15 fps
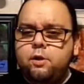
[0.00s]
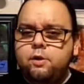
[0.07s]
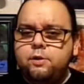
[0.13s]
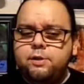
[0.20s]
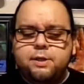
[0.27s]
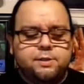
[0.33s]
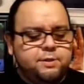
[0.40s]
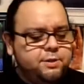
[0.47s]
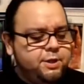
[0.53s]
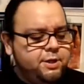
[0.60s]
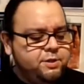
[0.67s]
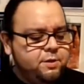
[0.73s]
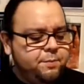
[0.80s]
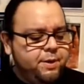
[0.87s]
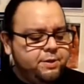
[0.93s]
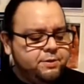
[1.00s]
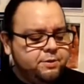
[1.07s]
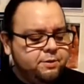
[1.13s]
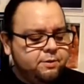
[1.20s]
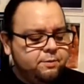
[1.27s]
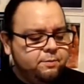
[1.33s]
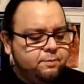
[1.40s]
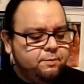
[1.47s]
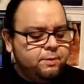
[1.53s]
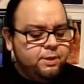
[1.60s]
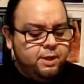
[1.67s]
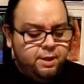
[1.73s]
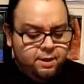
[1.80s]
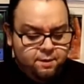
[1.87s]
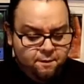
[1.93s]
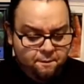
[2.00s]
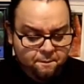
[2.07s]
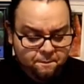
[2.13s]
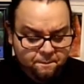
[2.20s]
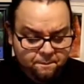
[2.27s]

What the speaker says: Texas Chainsaw Massacre, what the hell?